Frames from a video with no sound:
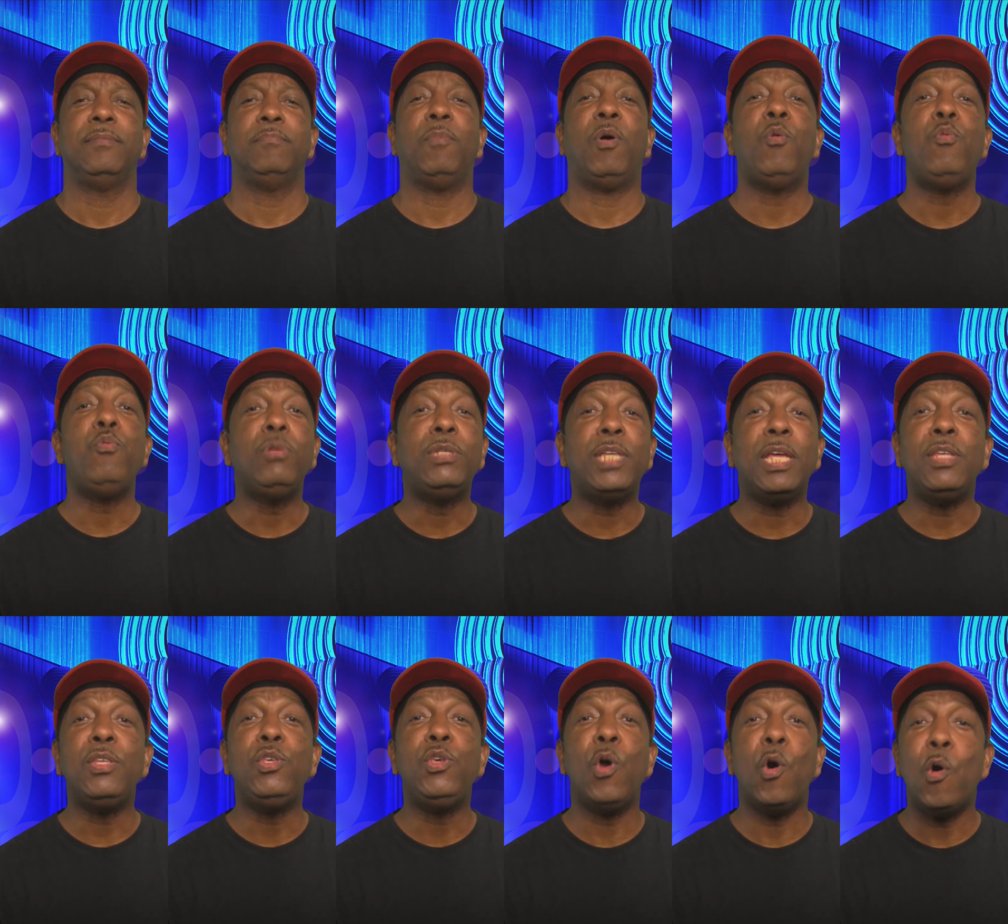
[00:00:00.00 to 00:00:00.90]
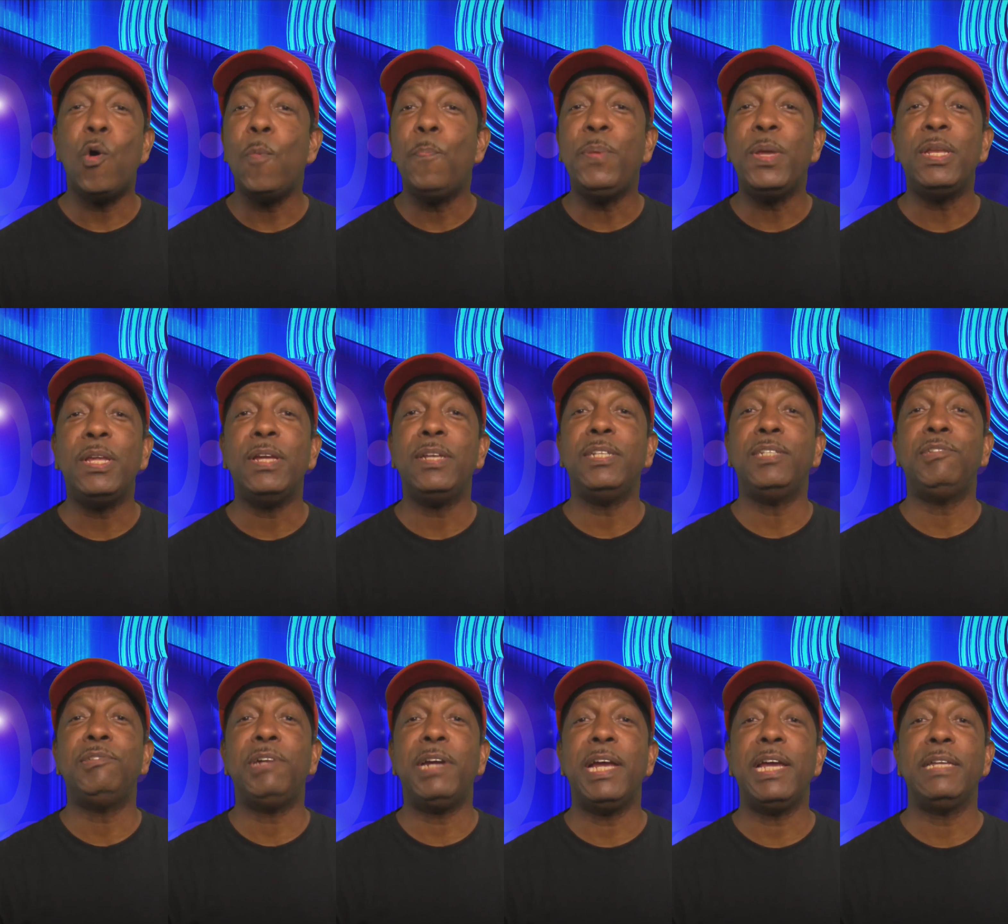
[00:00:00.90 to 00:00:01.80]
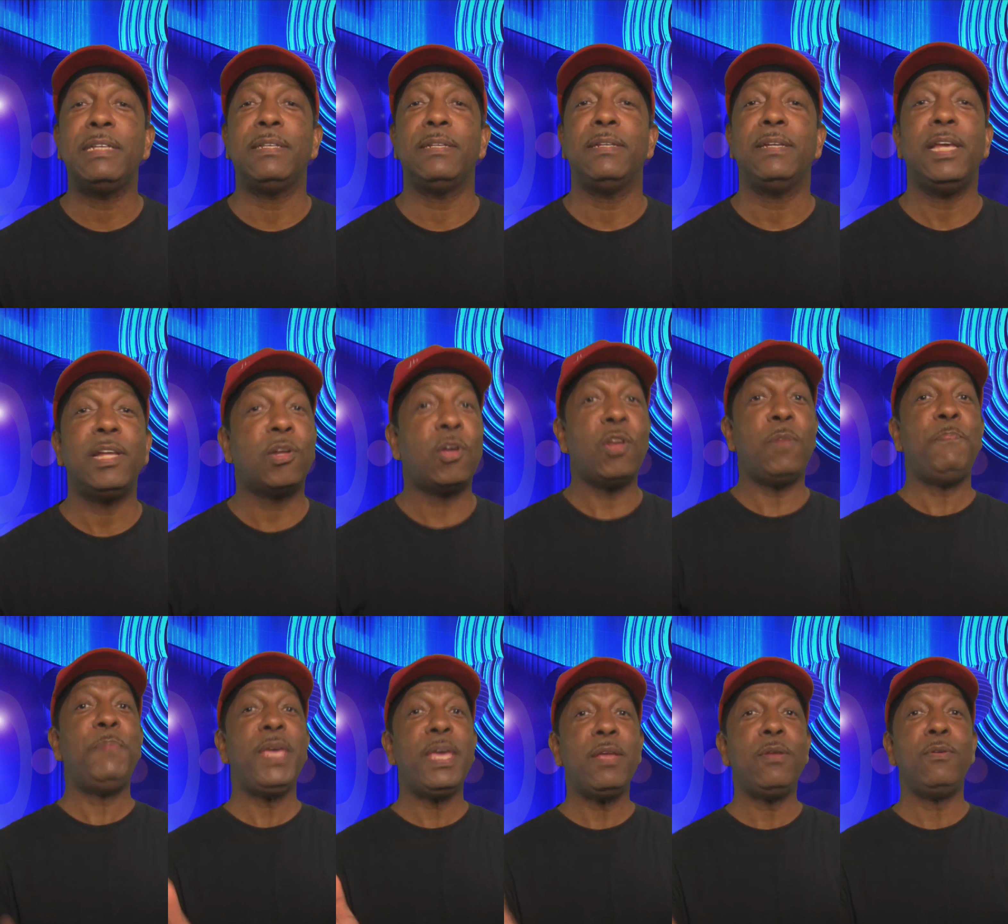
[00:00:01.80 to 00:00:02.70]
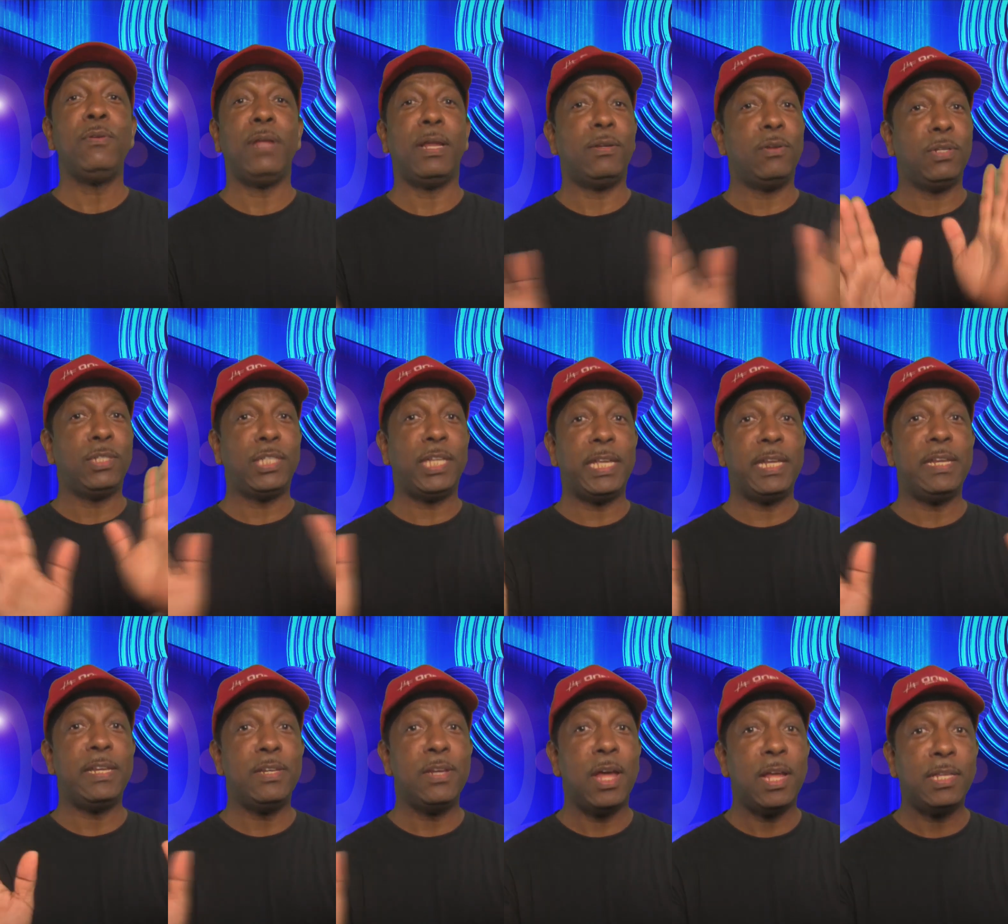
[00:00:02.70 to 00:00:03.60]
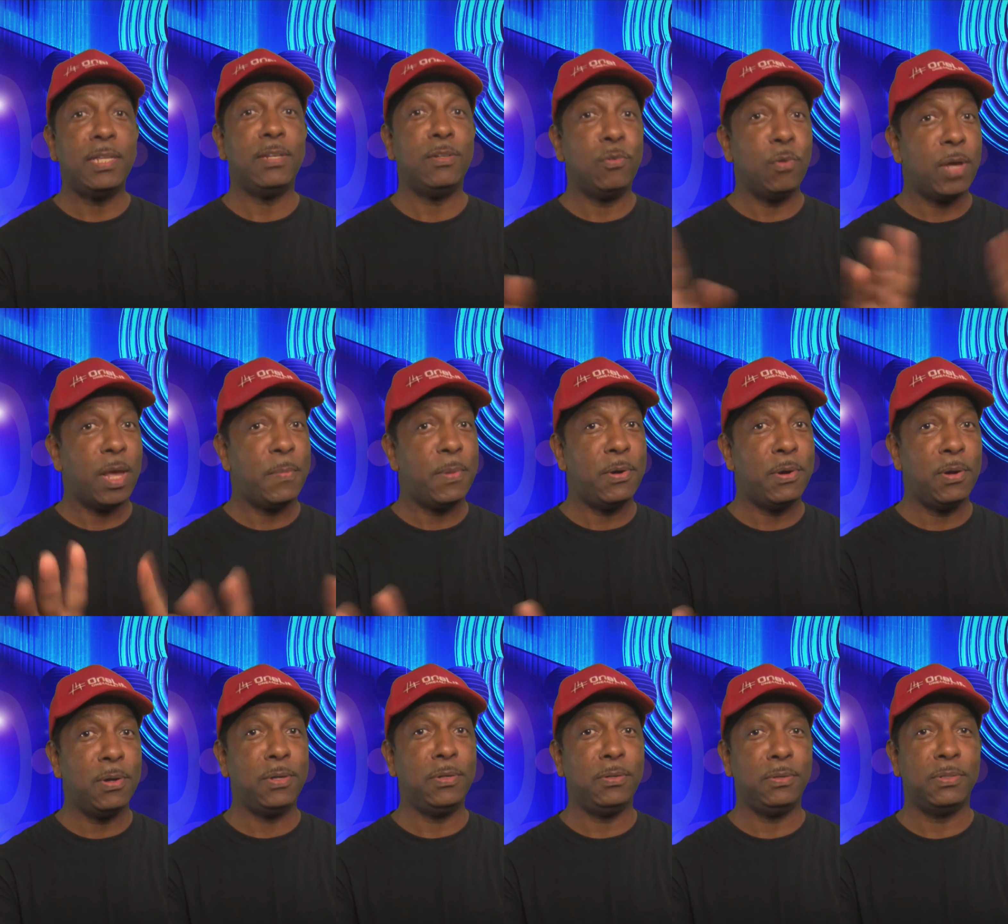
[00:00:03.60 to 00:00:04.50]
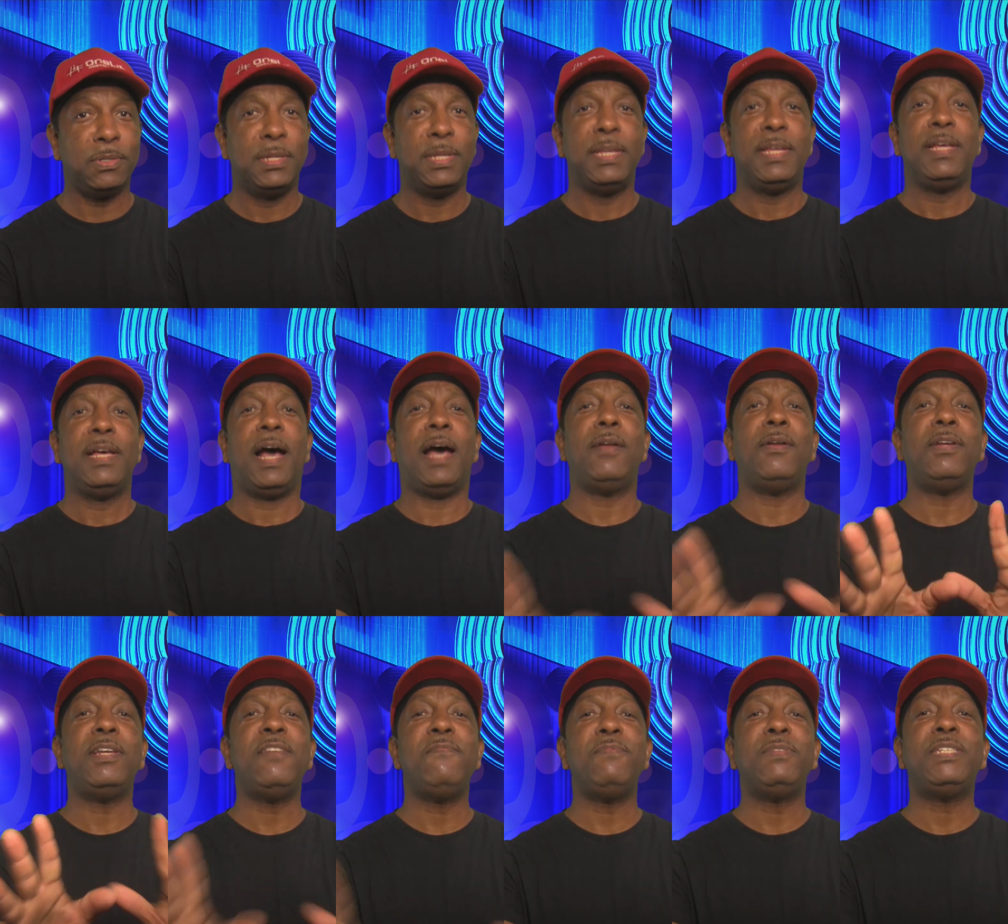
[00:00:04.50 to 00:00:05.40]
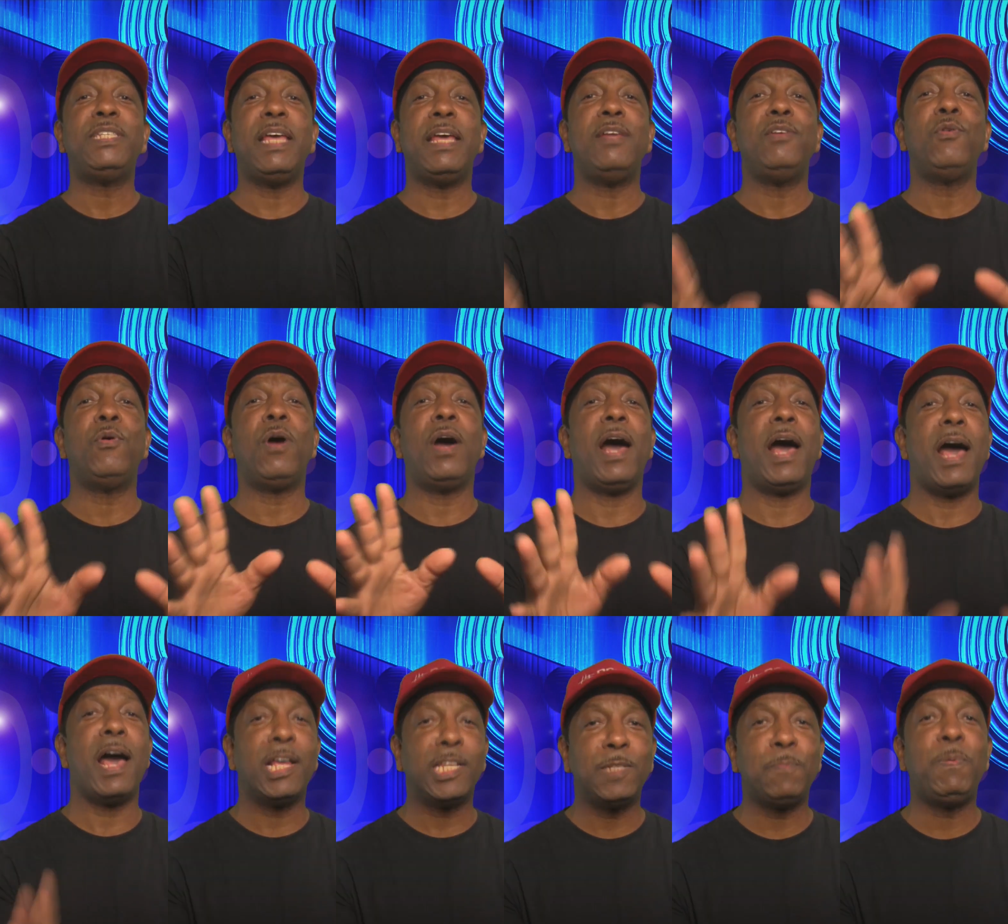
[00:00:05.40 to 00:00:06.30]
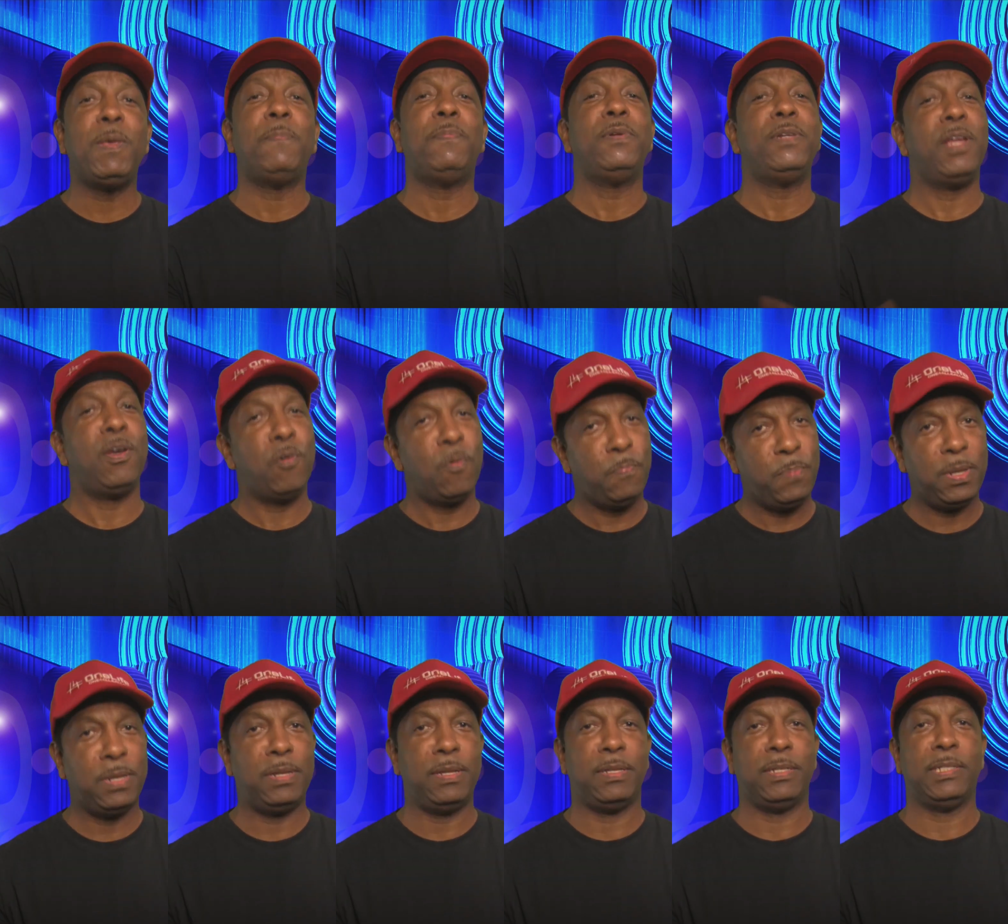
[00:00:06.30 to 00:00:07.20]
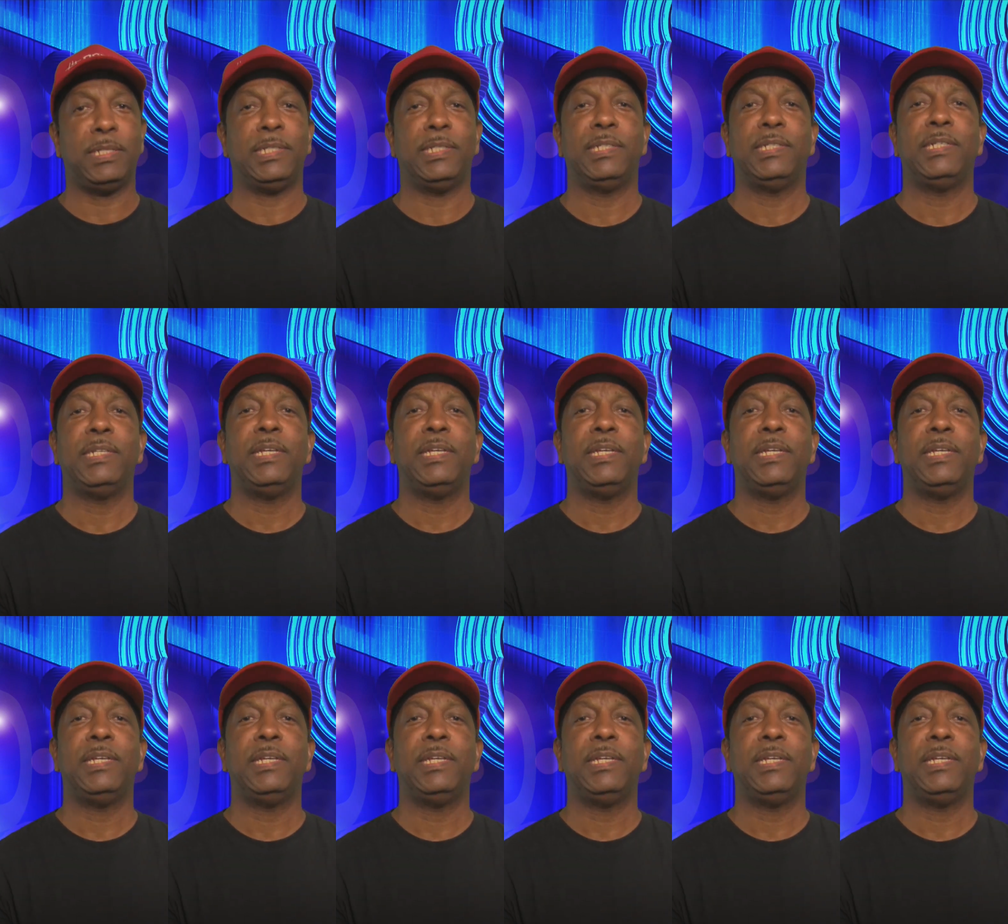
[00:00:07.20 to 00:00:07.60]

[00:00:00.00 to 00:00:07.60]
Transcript: But who said your opinion is right? It could be, I'm not saying nothing. Don't get me wrong, I'm not even saying don't ask people their opinions.